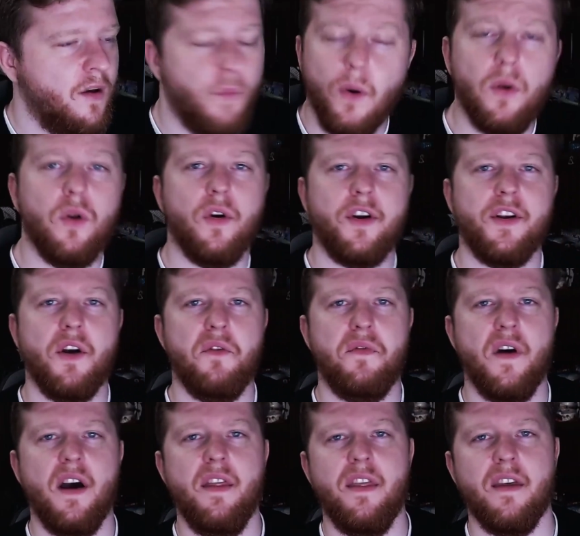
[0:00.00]
Well, look no
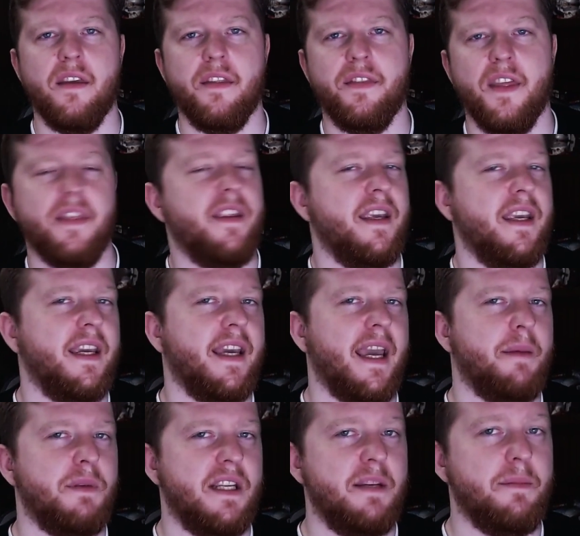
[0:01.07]
further than the in
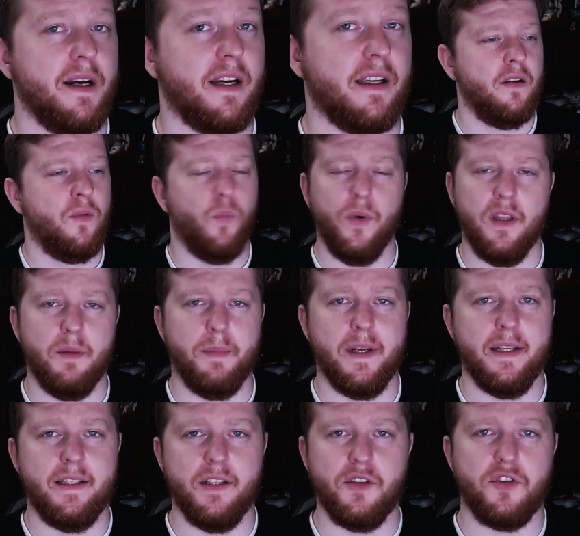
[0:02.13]
game debugger, with the
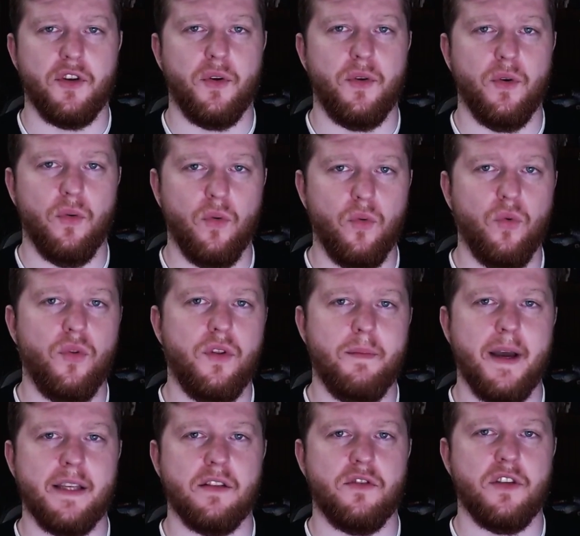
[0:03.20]
ability to show you all the
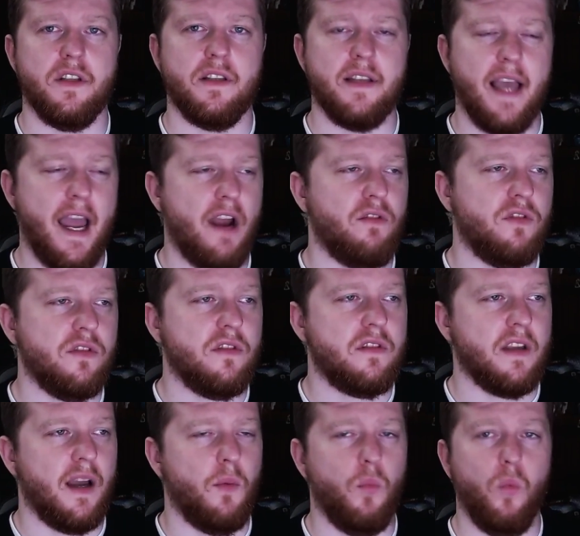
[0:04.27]
messages, errors, and